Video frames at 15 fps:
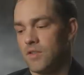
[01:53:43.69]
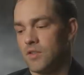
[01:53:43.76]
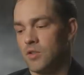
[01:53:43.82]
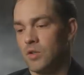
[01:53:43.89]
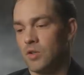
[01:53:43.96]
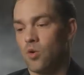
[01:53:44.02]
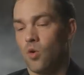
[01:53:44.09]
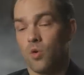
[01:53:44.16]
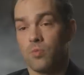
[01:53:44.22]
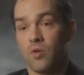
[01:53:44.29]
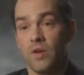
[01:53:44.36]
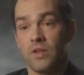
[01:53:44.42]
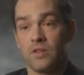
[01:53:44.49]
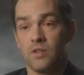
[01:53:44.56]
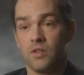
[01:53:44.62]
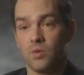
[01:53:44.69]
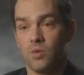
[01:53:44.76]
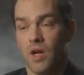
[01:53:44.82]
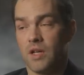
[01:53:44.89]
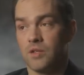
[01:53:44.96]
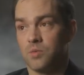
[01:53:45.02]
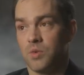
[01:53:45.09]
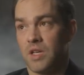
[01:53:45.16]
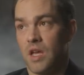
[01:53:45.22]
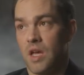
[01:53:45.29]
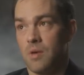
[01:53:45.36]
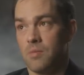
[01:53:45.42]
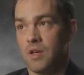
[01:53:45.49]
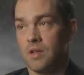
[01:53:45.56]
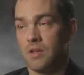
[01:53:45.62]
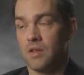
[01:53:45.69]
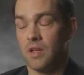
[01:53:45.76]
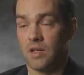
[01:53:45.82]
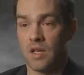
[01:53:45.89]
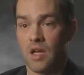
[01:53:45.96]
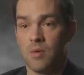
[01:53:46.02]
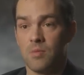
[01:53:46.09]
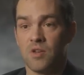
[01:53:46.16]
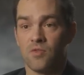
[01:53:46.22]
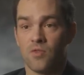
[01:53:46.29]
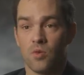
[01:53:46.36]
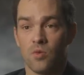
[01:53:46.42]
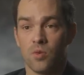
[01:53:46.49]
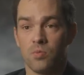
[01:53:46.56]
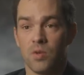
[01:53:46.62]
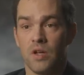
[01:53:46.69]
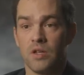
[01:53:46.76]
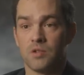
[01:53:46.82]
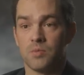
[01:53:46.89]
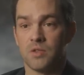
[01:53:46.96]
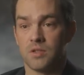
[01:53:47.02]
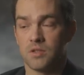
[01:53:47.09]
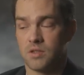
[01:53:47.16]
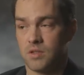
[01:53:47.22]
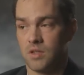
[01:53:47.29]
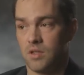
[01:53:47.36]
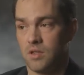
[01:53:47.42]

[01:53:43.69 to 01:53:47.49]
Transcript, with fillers: to incorporate the new guys that came in for replacements